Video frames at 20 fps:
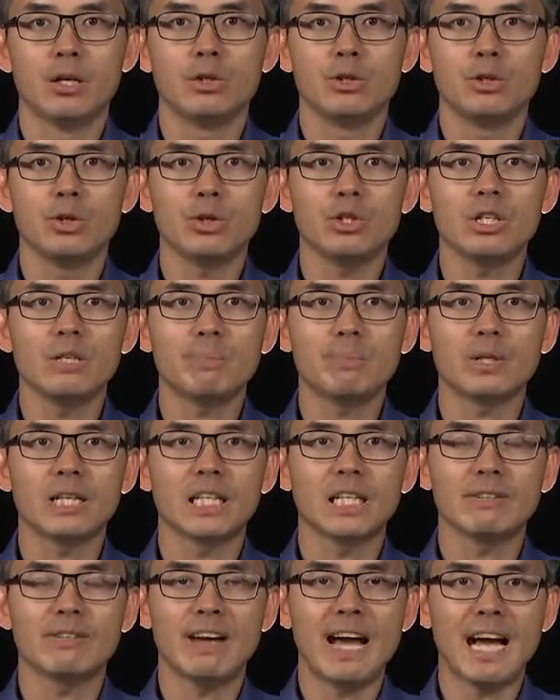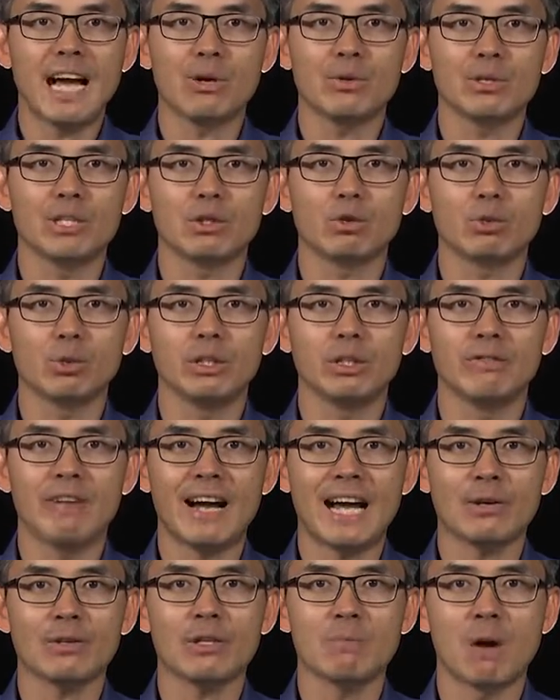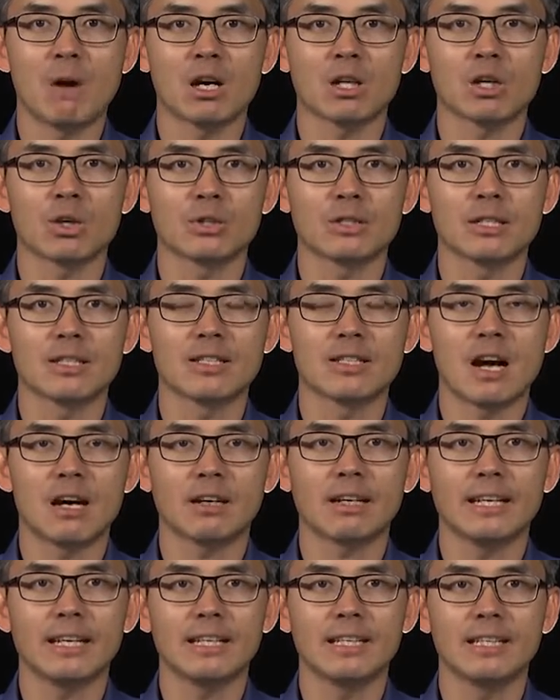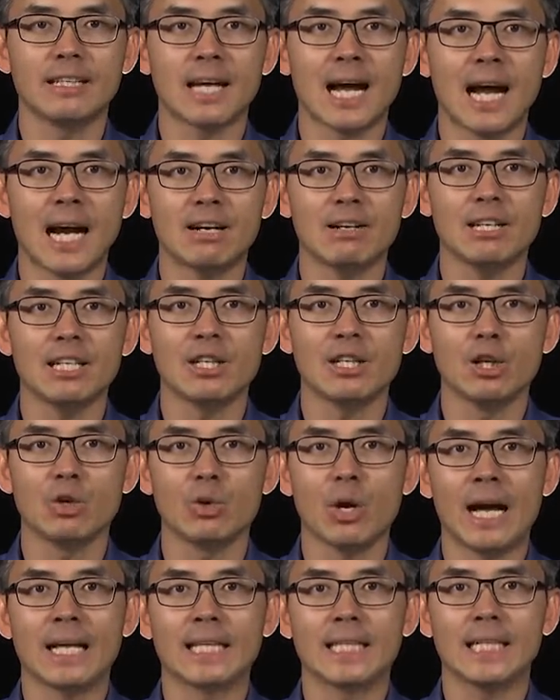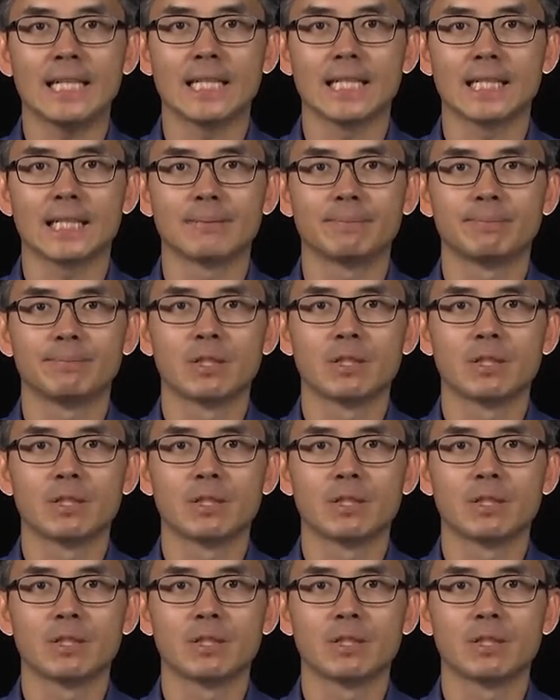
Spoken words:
Using predictive accuracy to evaluate models is not an entirely new idea.